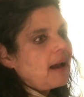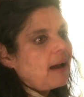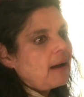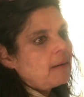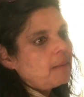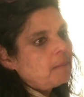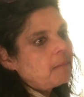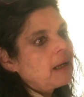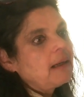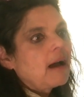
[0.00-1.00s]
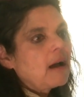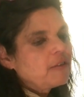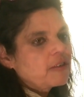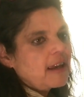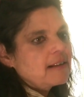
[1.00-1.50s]
a
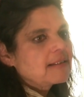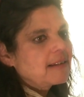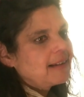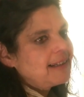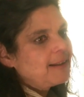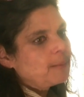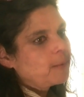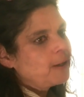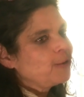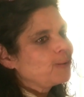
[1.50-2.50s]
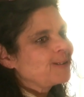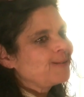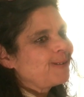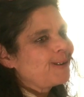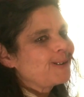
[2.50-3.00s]
large-scale study that Breach was
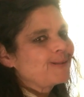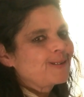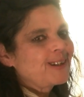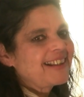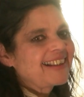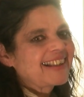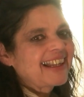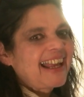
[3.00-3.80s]
involved with,